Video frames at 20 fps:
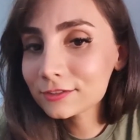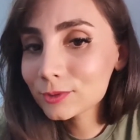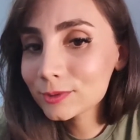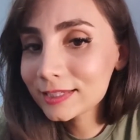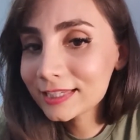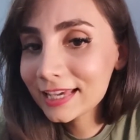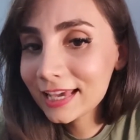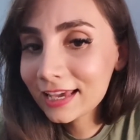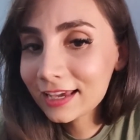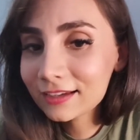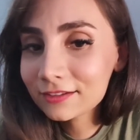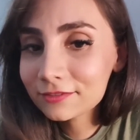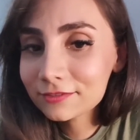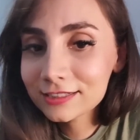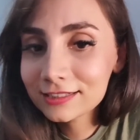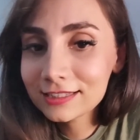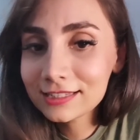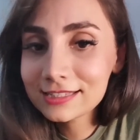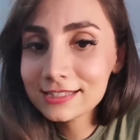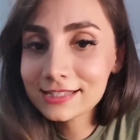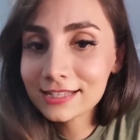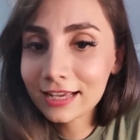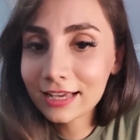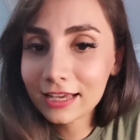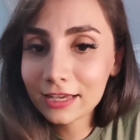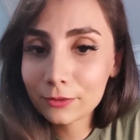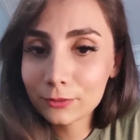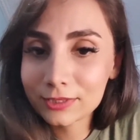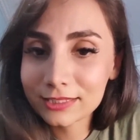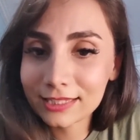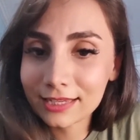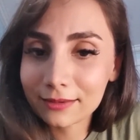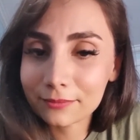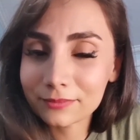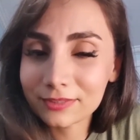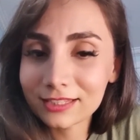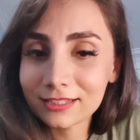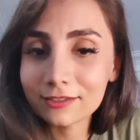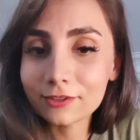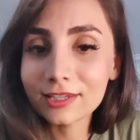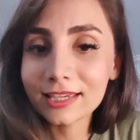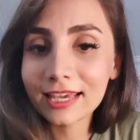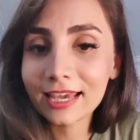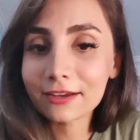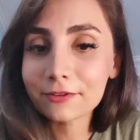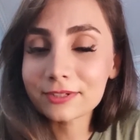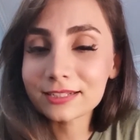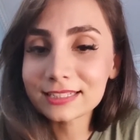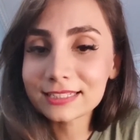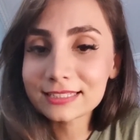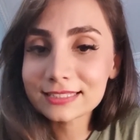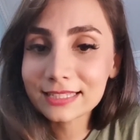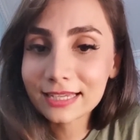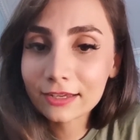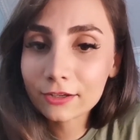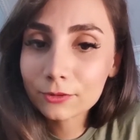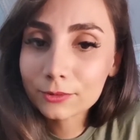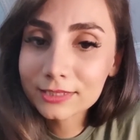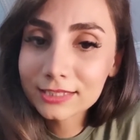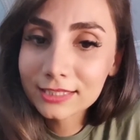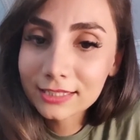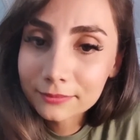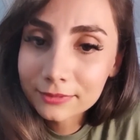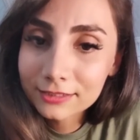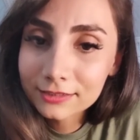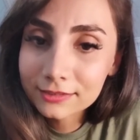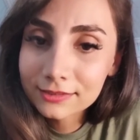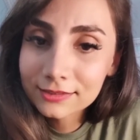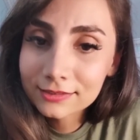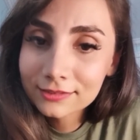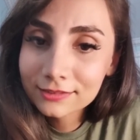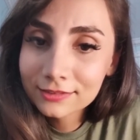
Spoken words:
so you can't really say what that means. You can't really tell what that means.